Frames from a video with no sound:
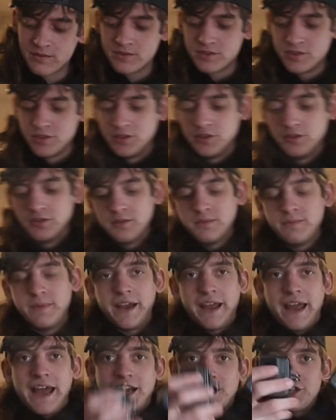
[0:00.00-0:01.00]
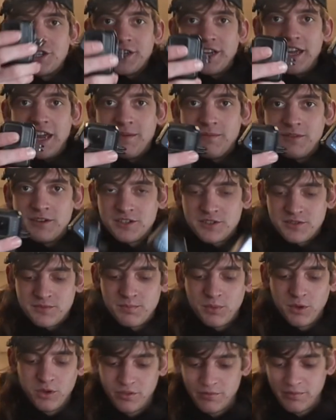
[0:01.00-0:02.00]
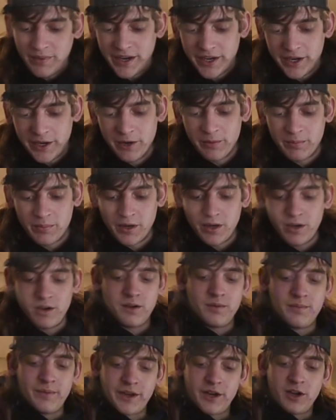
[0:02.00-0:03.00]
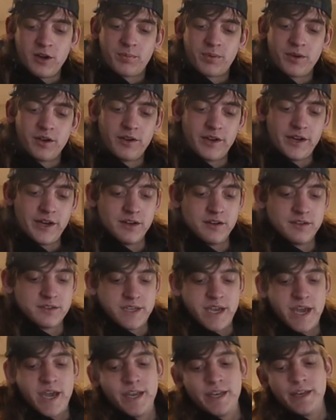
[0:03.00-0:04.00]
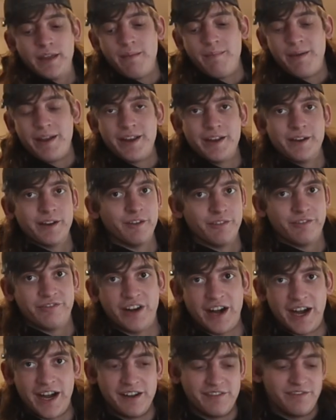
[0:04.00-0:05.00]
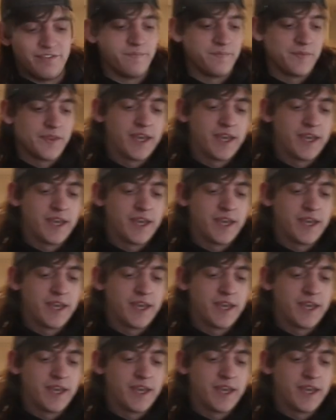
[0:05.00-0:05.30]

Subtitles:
to my action cameras, both of my GoPro Hero 10 and my Hero 5,